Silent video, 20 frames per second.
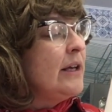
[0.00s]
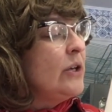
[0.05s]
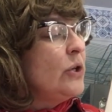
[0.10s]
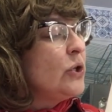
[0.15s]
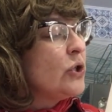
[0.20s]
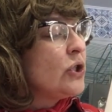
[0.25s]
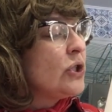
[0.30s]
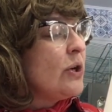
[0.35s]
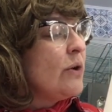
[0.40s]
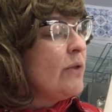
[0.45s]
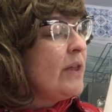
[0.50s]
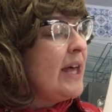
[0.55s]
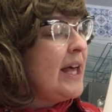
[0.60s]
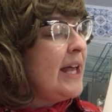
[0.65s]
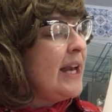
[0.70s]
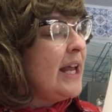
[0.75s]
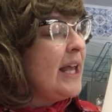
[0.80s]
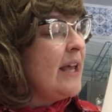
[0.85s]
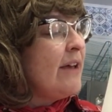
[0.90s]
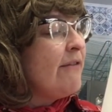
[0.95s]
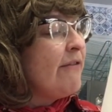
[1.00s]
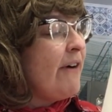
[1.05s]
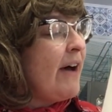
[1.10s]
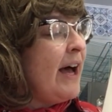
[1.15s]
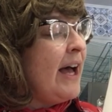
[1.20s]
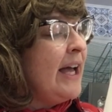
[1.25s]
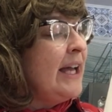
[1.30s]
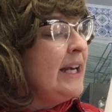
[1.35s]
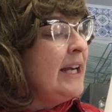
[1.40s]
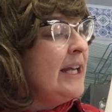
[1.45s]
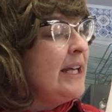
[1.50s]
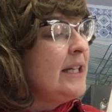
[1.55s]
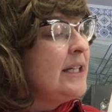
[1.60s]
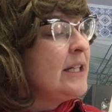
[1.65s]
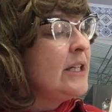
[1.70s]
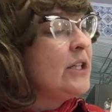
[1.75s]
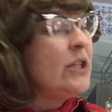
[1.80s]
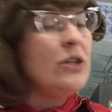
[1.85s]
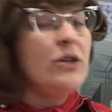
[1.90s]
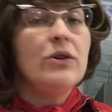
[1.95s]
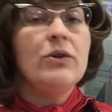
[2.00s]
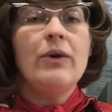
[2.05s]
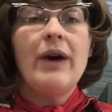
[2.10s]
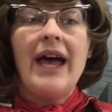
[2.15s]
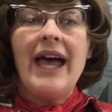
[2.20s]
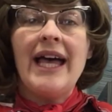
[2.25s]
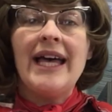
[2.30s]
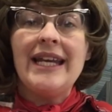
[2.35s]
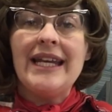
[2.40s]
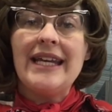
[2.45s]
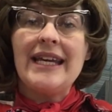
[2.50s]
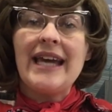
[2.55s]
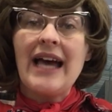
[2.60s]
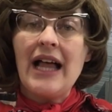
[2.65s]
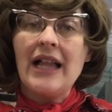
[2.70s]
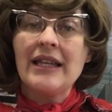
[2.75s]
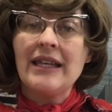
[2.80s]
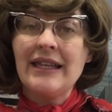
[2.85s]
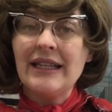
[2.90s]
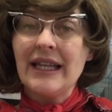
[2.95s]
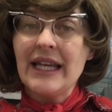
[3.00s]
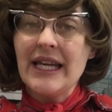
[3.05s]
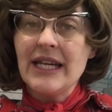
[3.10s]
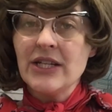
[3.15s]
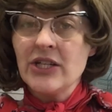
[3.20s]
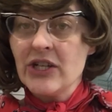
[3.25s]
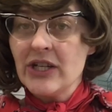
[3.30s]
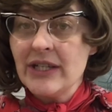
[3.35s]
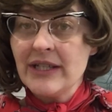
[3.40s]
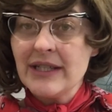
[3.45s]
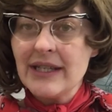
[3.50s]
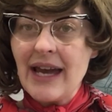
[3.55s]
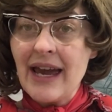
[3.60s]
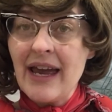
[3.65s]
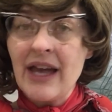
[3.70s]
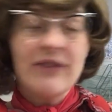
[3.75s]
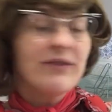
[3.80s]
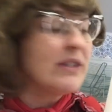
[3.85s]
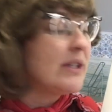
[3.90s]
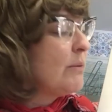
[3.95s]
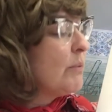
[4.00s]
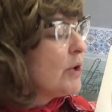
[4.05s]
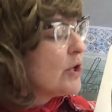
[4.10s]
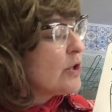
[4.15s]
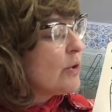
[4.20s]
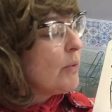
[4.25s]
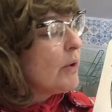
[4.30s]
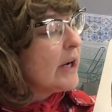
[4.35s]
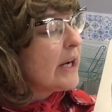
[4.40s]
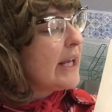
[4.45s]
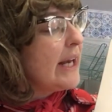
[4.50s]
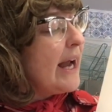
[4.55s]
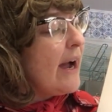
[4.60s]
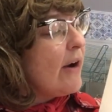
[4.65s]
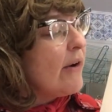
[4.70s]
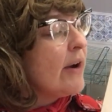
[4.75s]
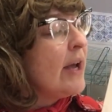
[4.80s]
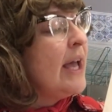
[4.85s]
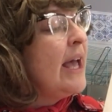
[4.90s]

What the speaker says: so that if I need to do any calculations, I have somewhere to work it out.